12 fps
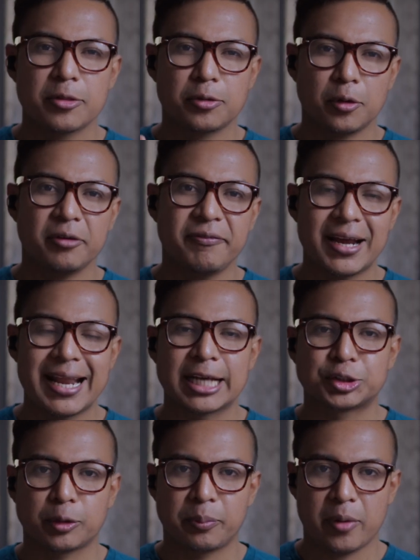third
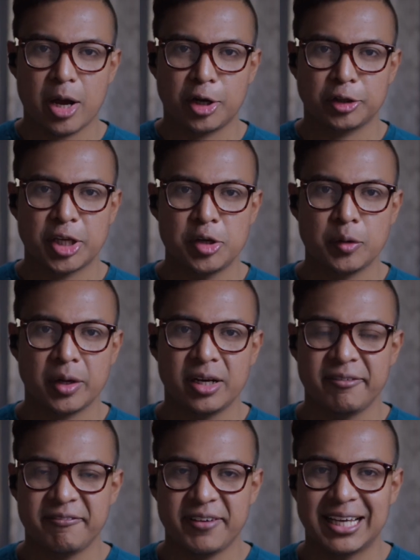financial product that you can
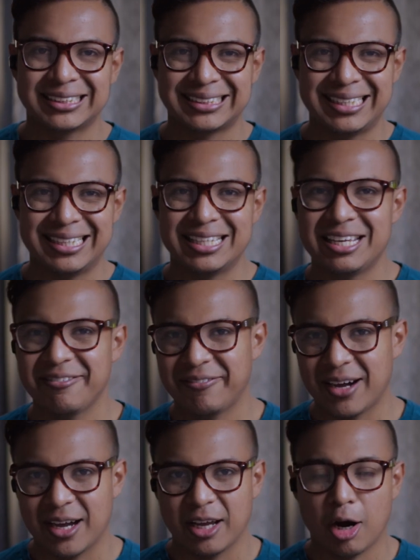invest in DeFi